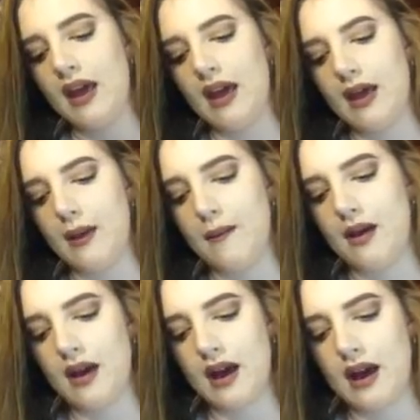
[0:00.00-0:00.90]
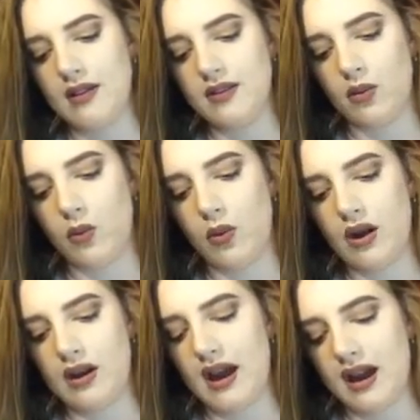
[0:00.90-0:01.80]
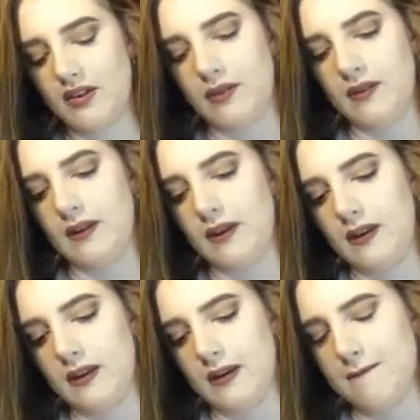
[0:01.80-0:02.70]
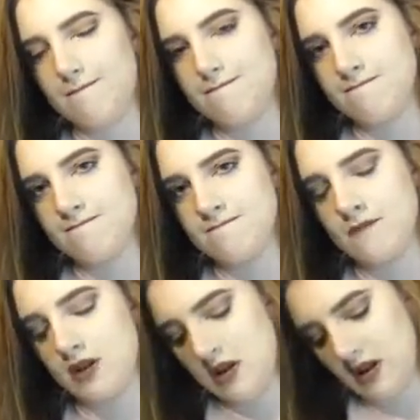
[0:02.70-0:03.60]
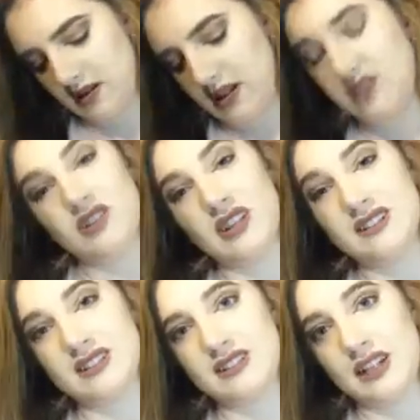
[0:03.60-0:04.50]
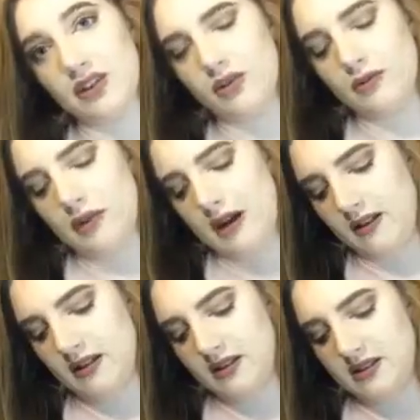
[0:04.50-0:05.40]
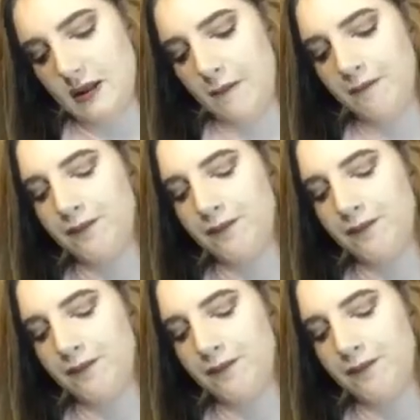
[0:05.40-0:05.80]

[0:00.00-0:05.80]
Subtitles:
And the one I've been liking, these are like design your own palettes.